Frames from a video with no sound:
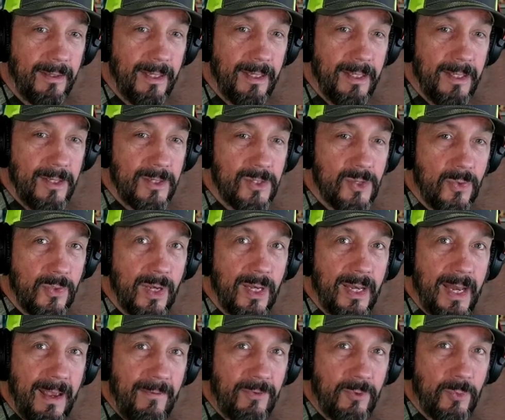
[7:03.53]
so the
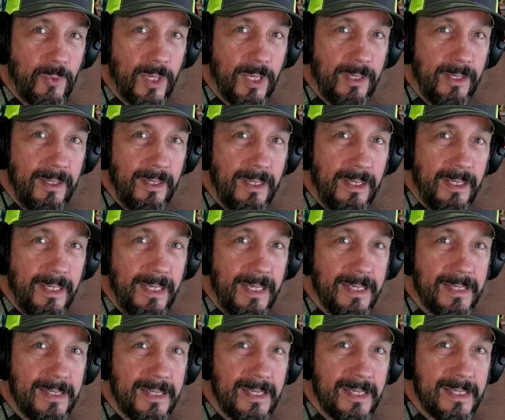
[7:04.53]
left one is
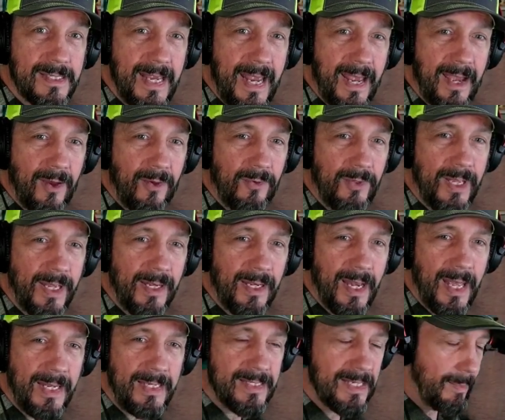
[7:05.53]
the sound and
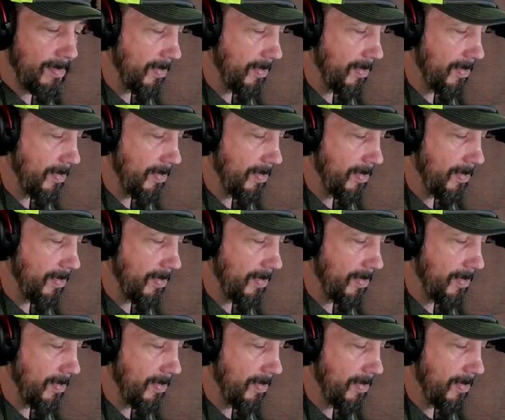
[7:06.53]
lights up the